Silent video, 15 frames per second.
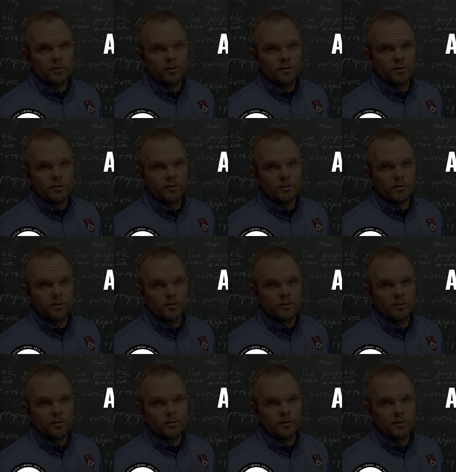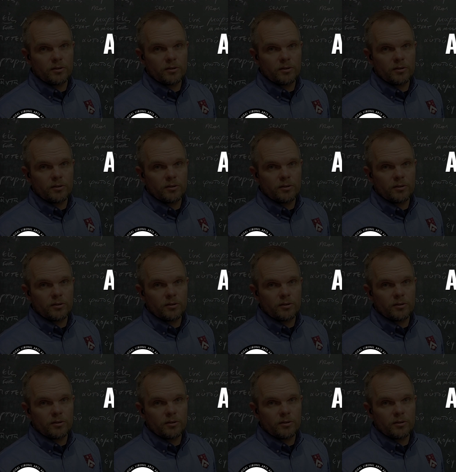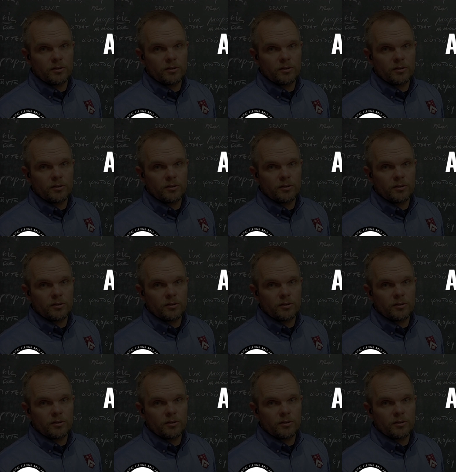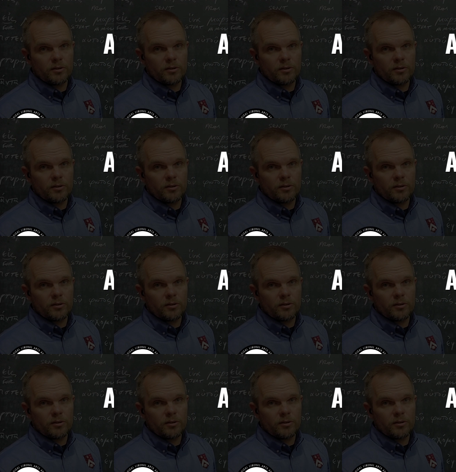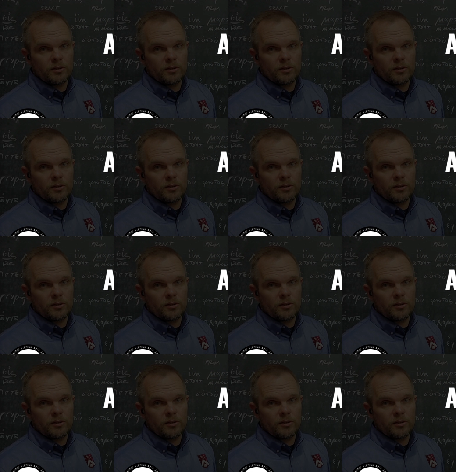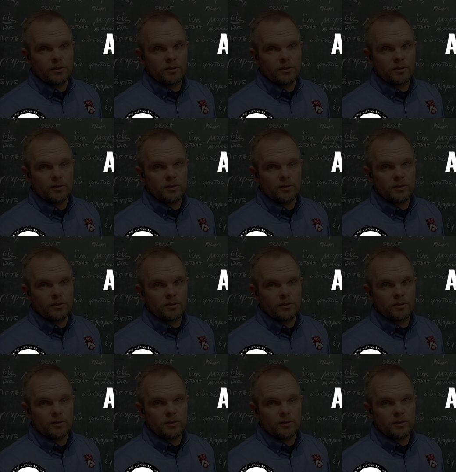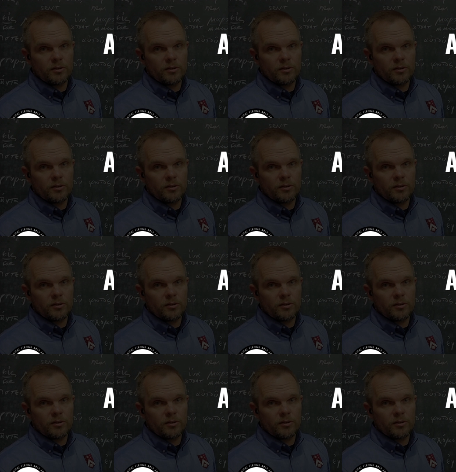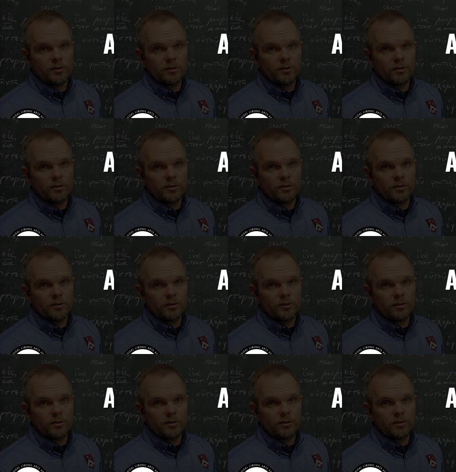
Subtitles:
This is a still picture; no speech is visible.